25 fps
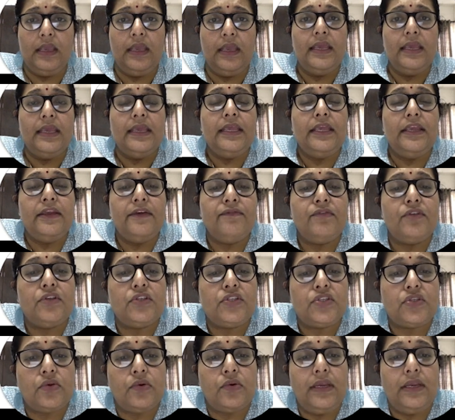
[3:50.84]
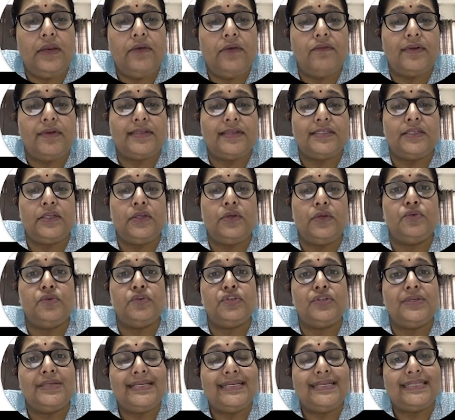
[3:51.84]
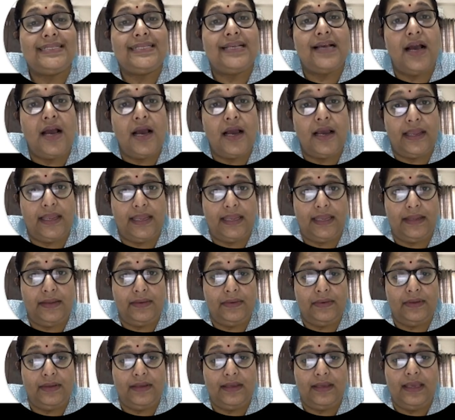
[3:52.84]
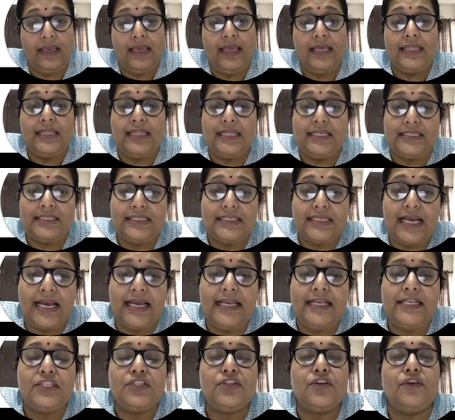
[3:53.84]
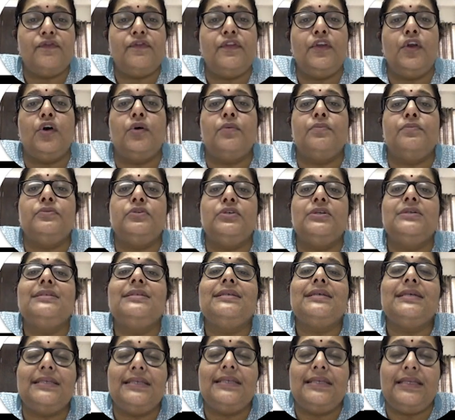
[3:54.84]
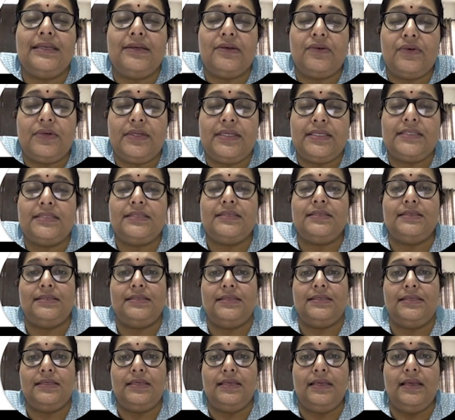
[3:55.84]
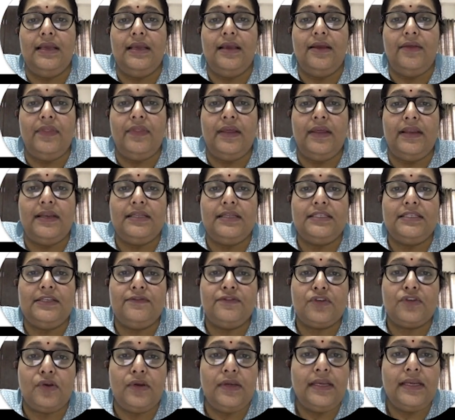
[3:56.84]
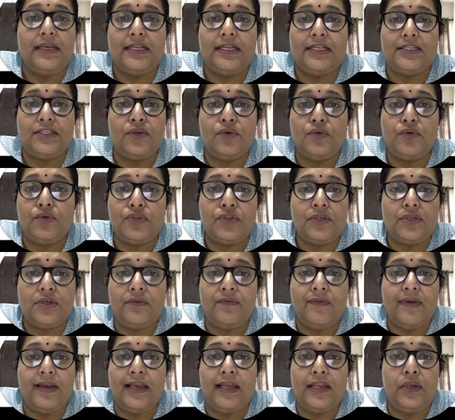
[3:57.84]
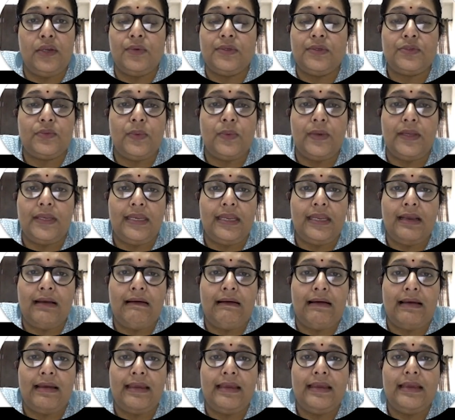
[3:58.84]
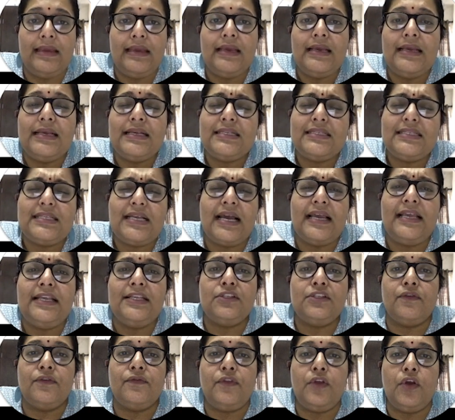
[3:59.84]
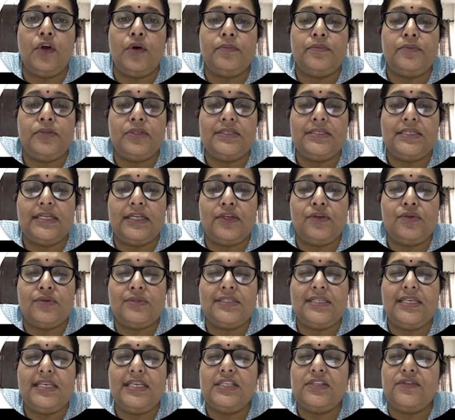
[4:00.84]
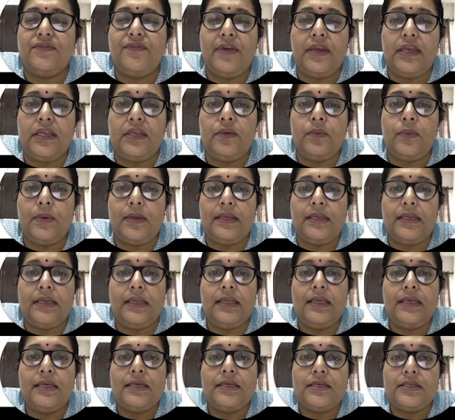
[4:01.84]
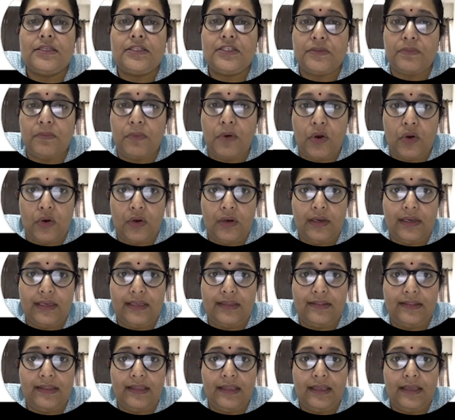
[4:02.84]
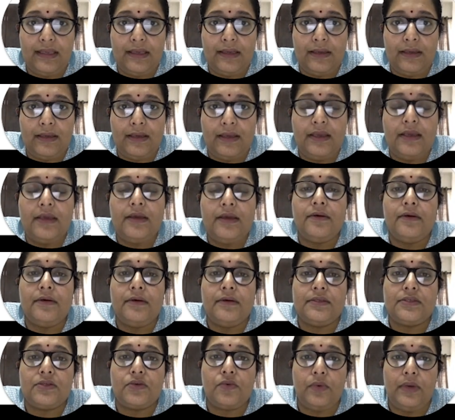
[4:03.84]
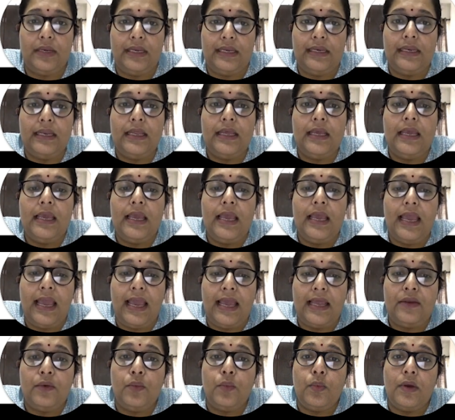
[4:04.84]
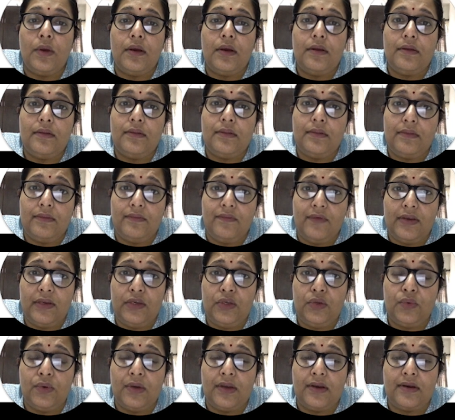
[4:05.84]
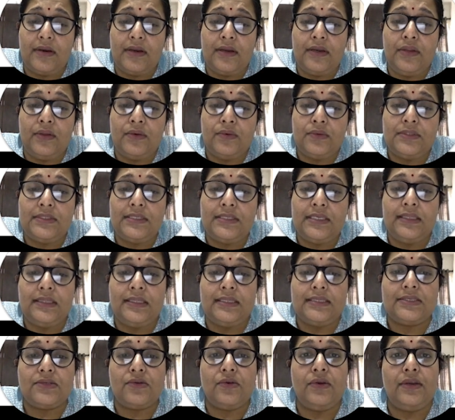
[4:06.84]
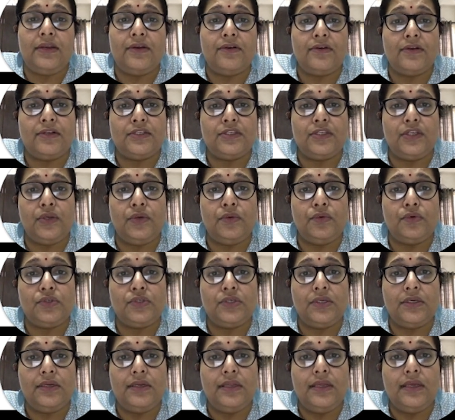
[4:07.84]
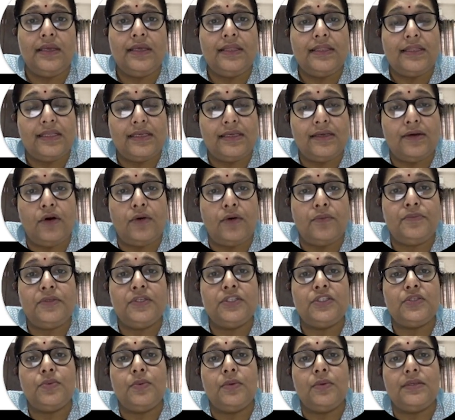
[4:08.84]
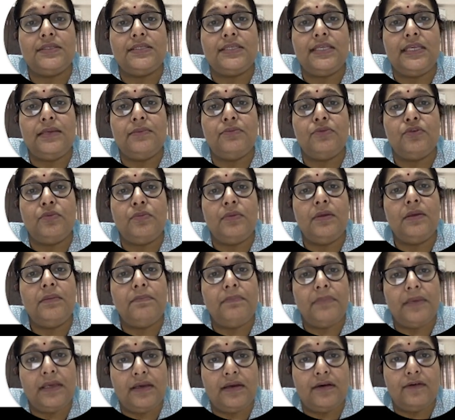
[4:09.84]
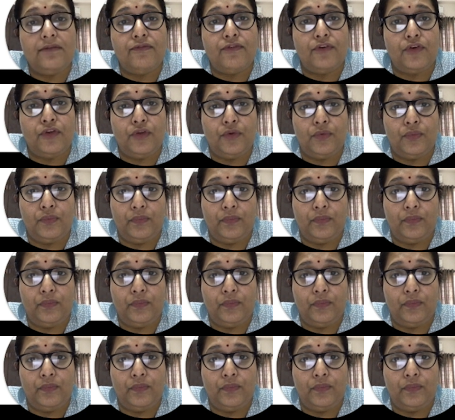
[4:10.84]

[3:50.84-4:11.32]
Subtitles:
If the screen resolution is high, the size of the object decreases. That is, if screen resolution value is very high, size objects that you see is very small in the screen. And when you are reducing the screen resolution, the objects will seem to be bigger for you.